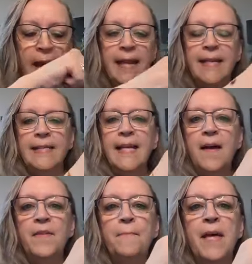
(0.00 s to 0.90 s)
It does
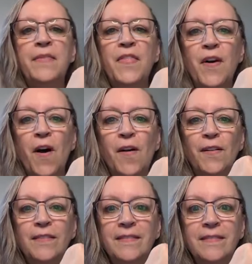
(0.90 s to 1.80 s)
have the
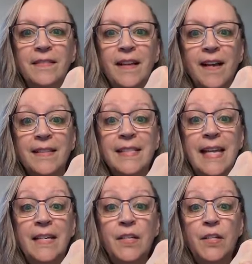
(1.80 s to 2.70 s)
menthol
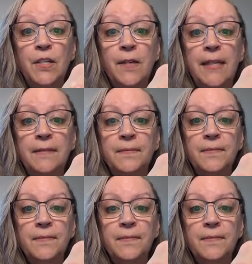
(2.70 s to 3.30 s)
scent to it,